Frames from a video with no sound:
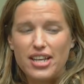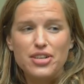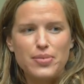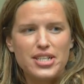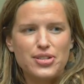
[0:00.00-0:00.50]

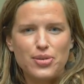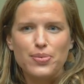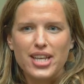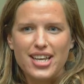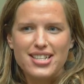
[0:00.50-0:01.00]
other medicinal
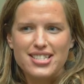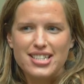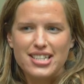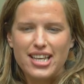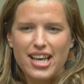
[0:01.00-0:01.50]
plants
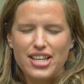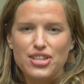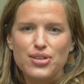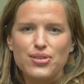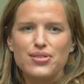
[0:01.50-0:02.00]
that they had
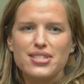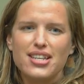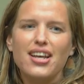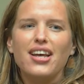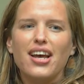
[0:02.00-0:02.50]
used.